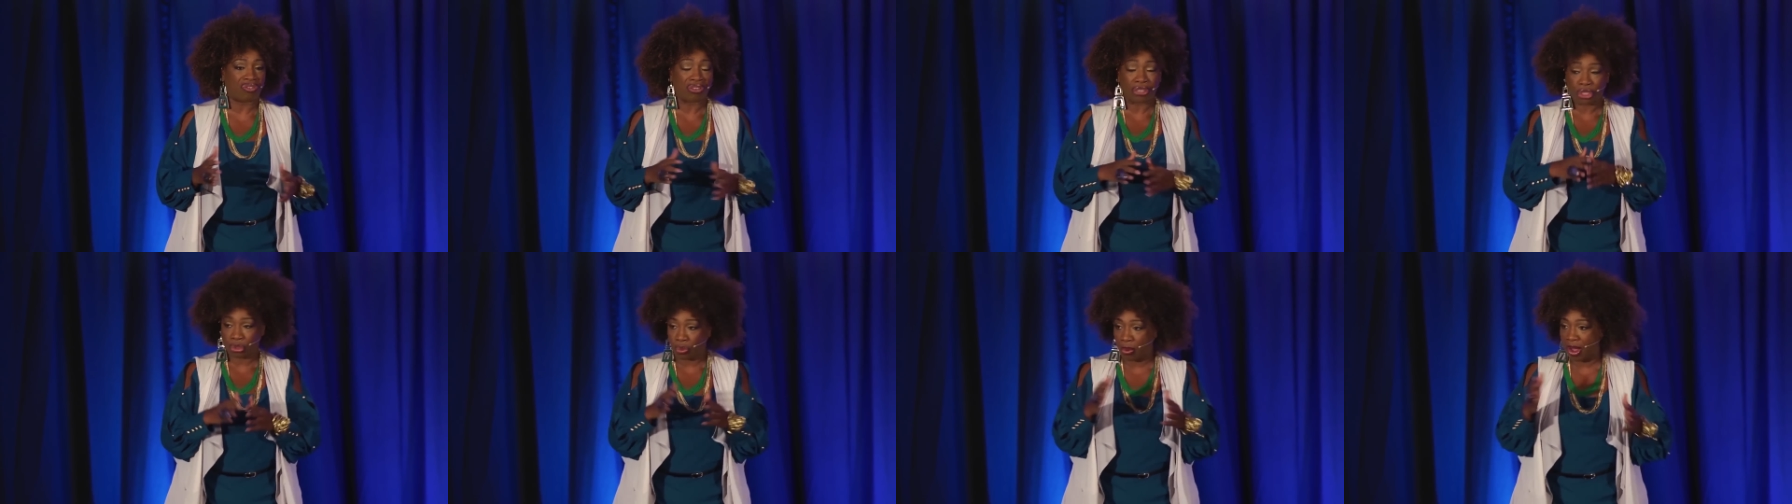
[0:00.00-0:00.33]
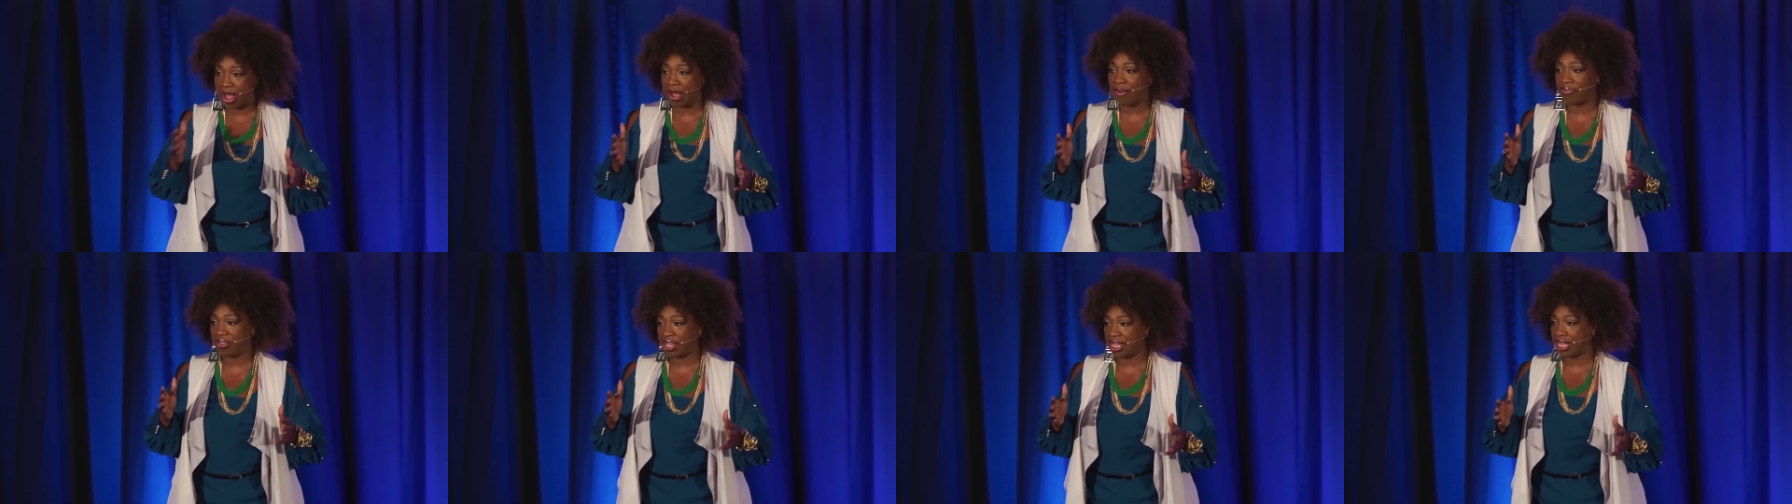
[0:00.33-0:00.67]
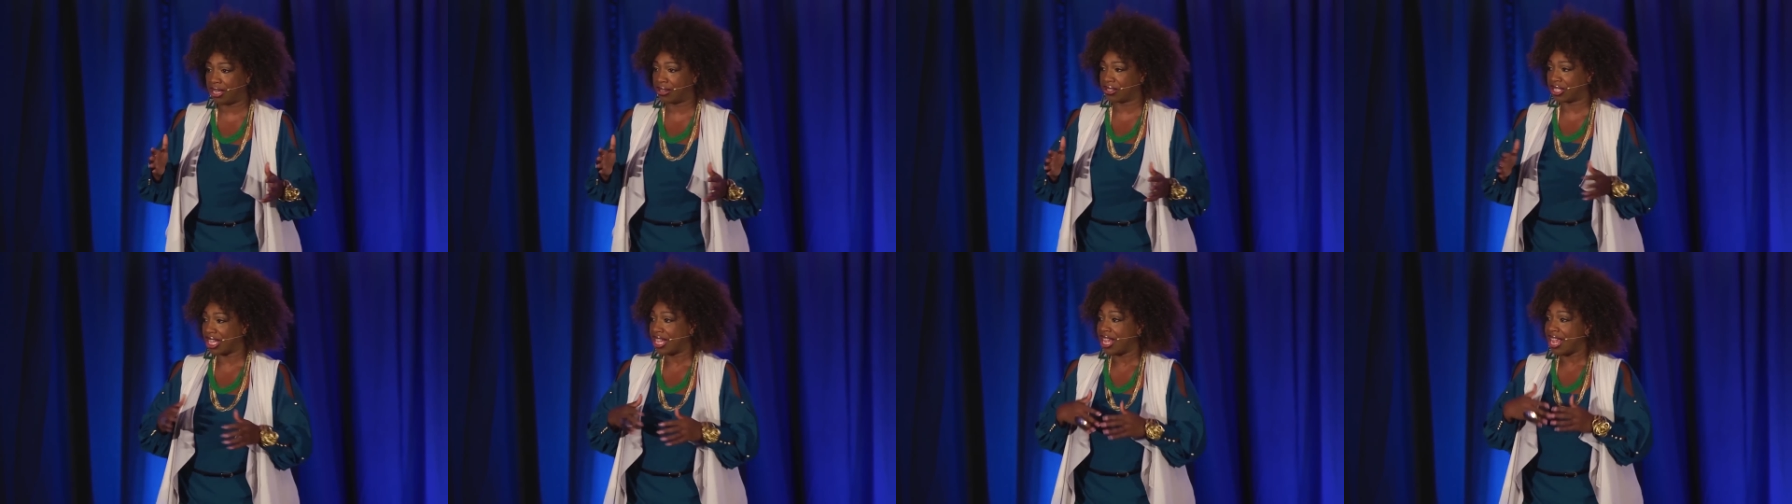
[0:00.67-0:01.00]
For twelve
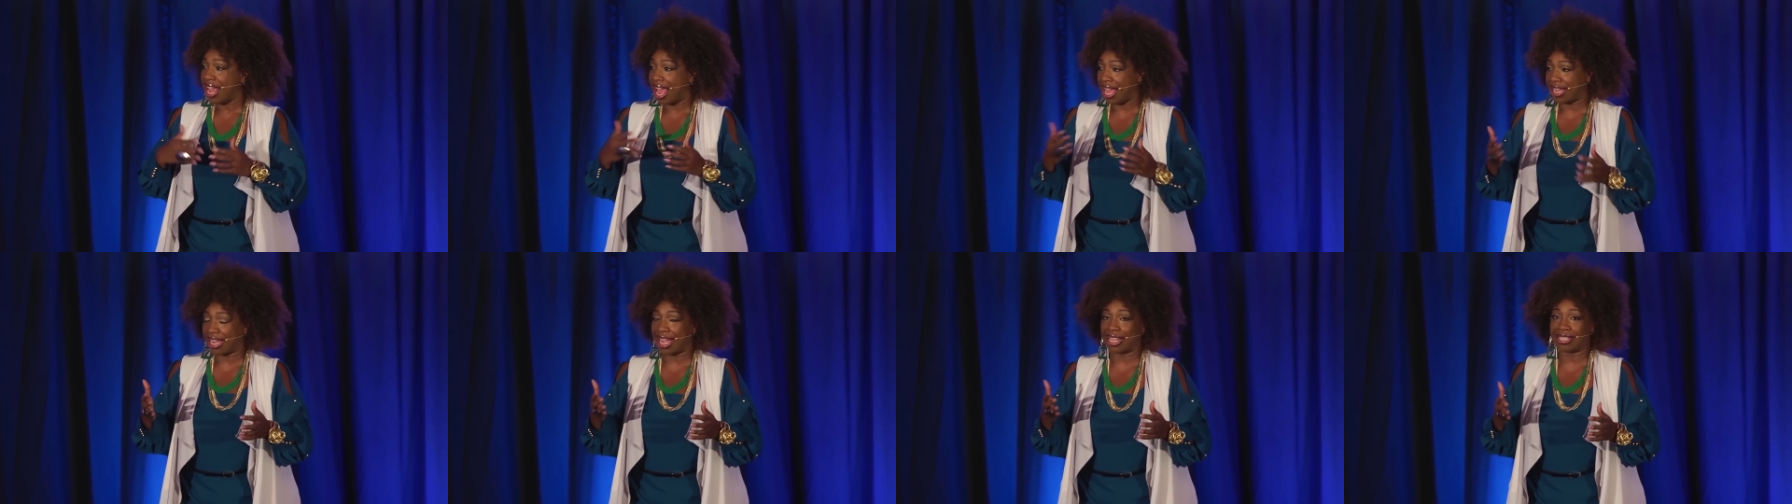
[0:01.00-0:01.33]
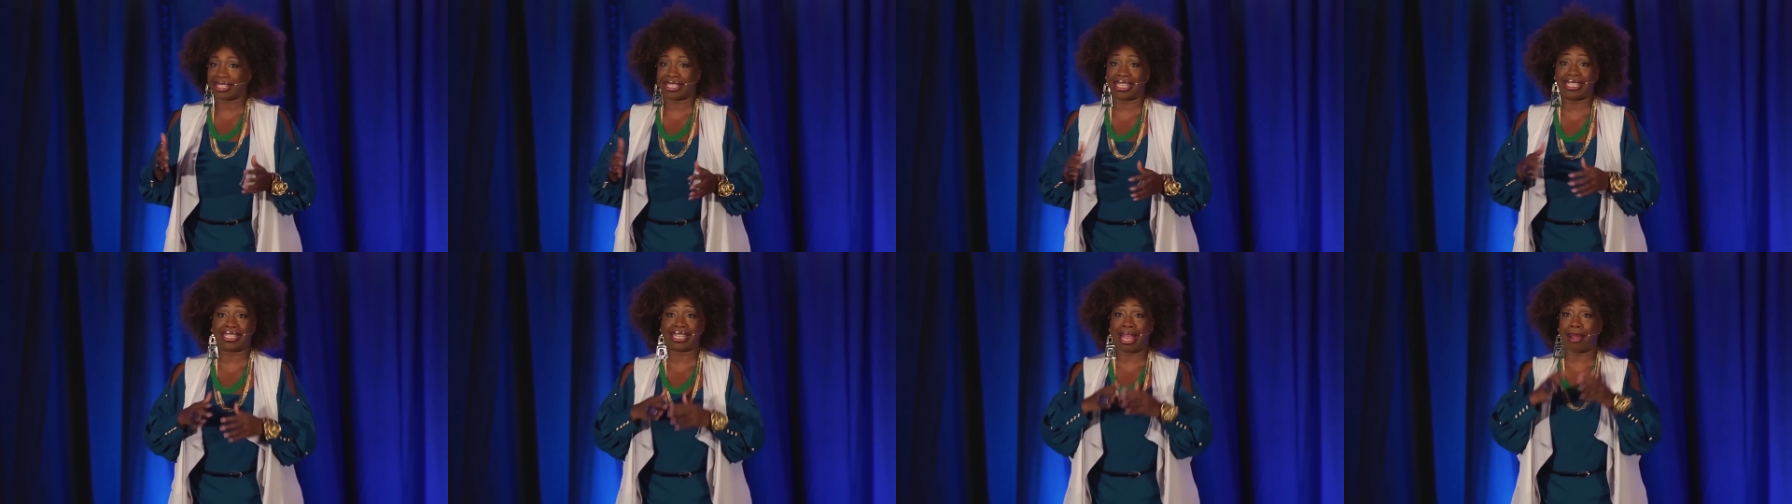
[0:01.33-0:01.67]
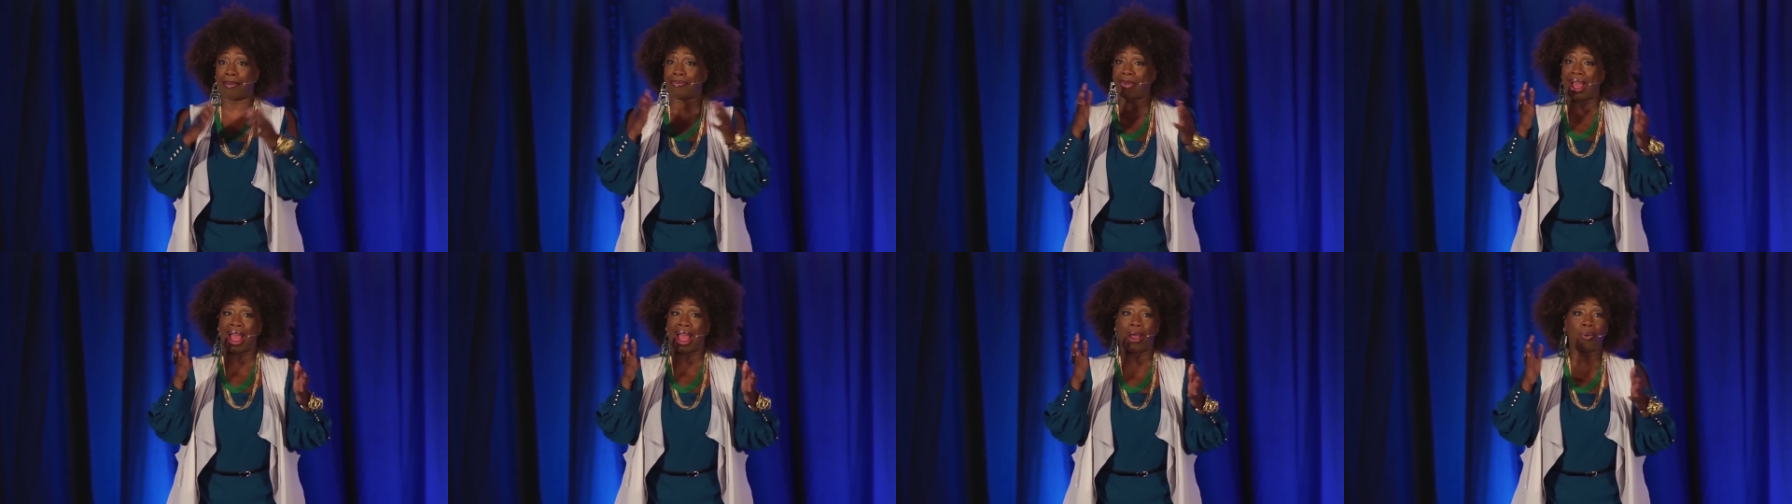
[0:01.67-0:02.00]
years, I got C's.
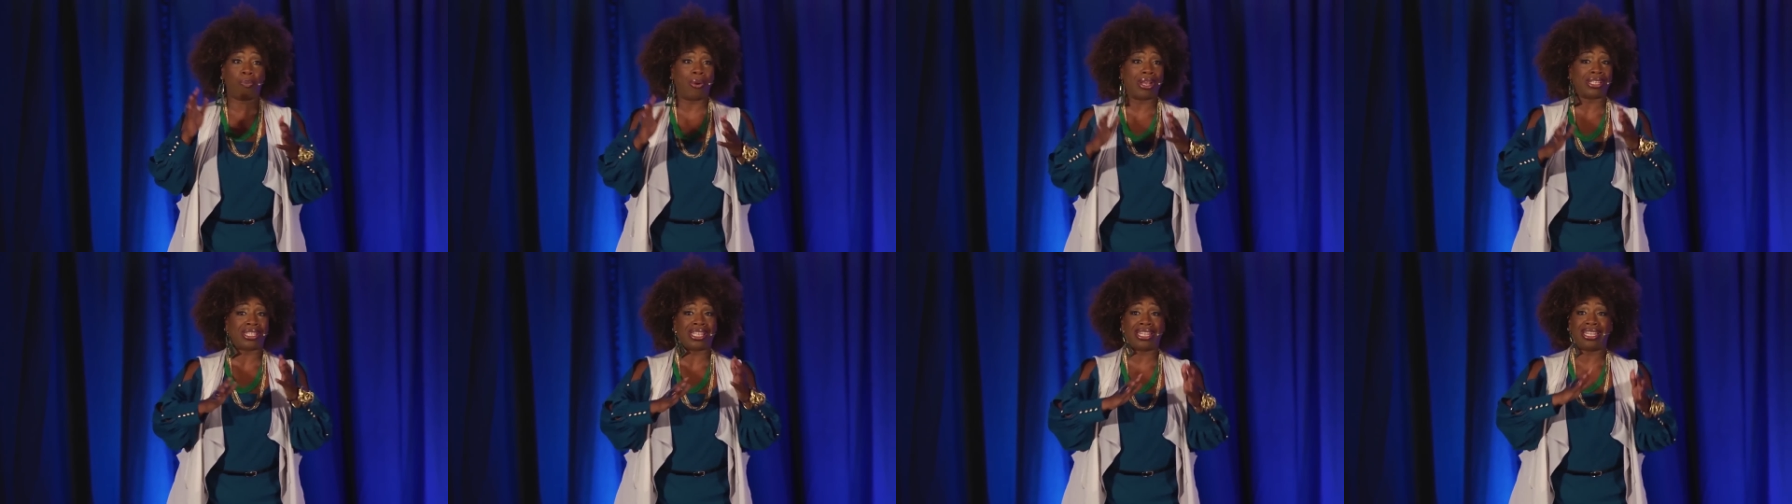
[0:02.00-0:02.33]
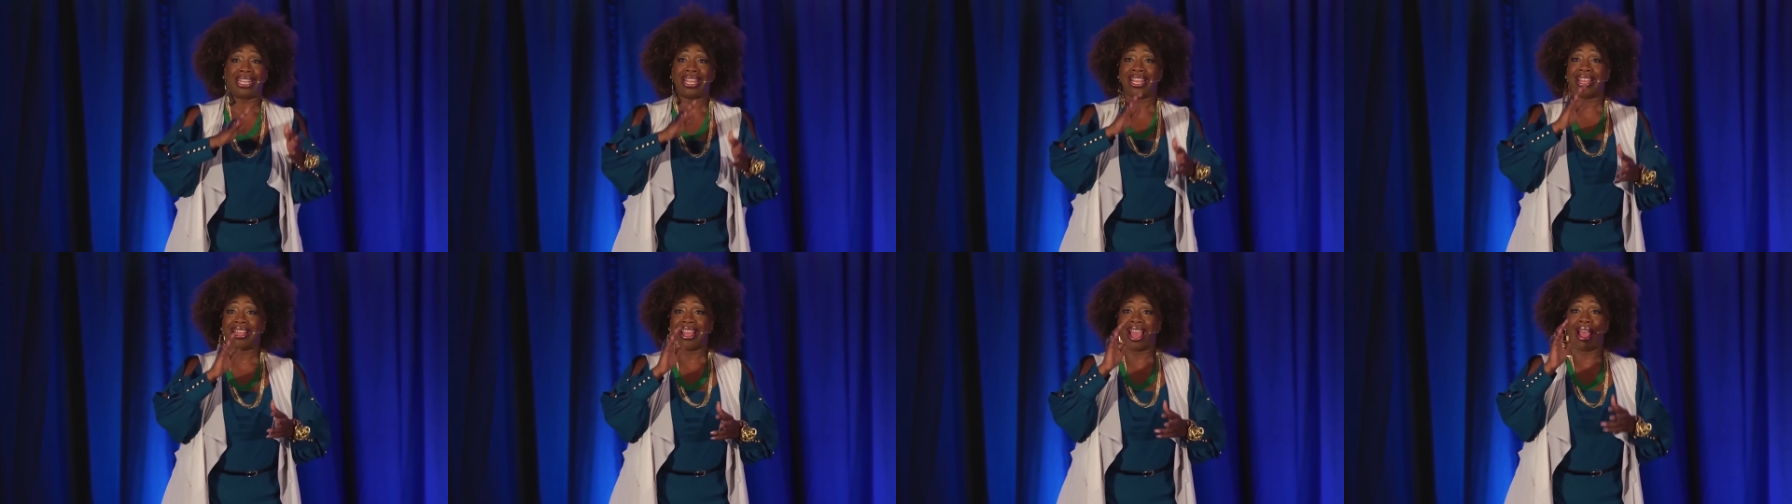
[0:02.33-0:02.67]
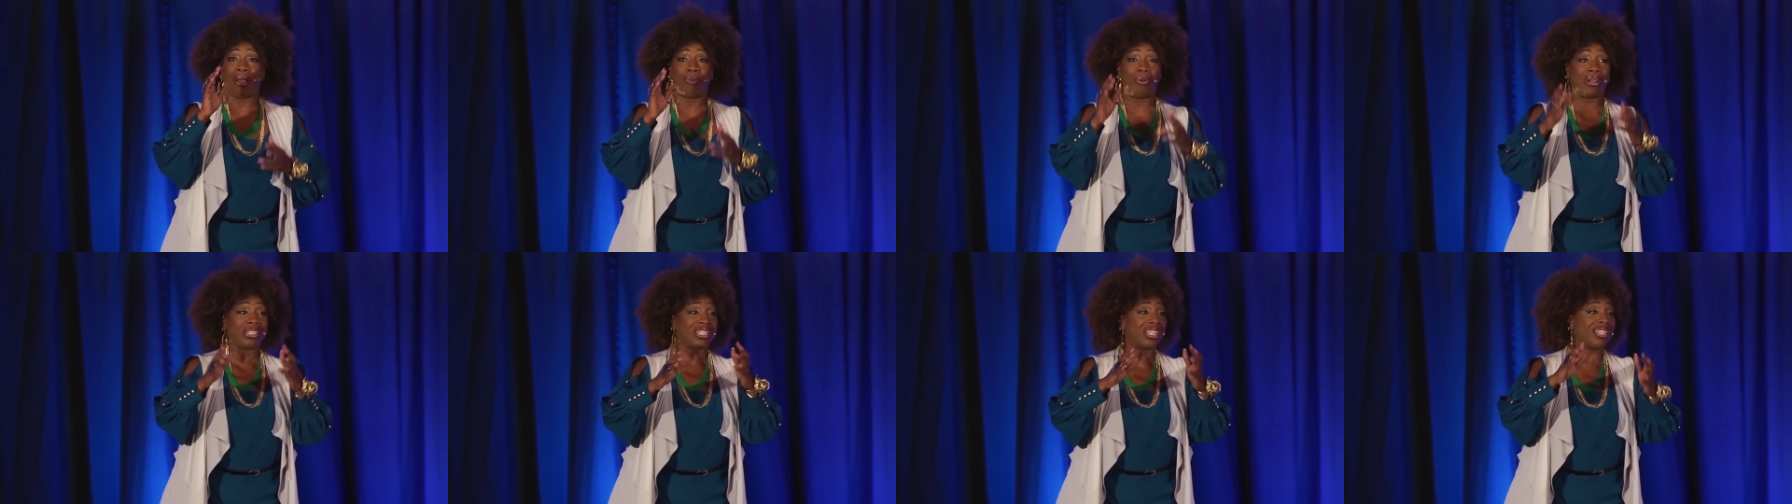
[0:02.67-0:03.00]
I'm, I, wasn't, I
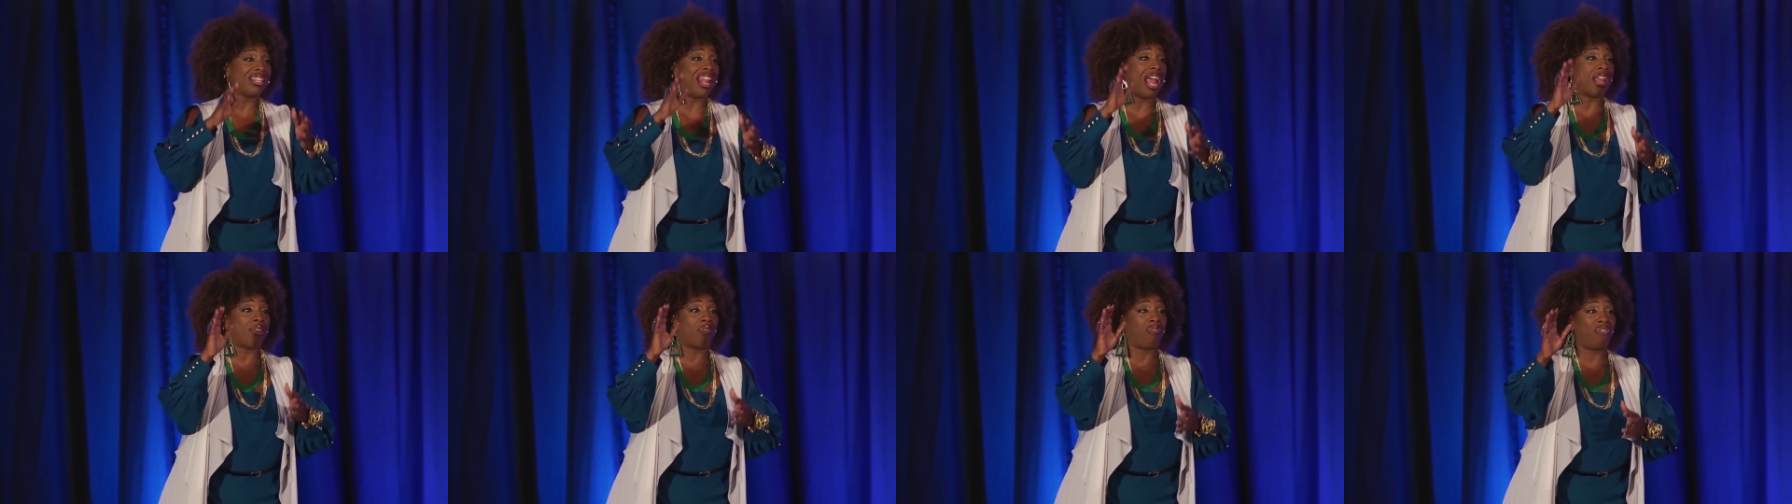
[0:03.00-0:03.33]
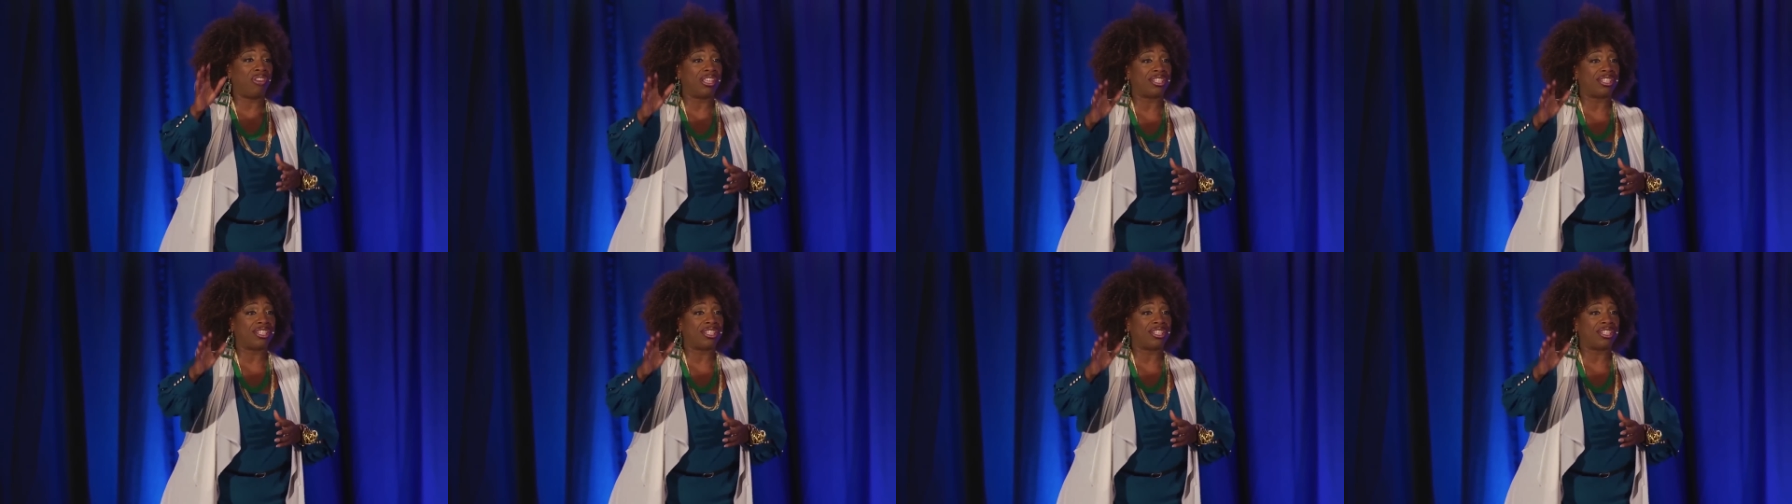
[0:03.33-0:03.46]
wasn't like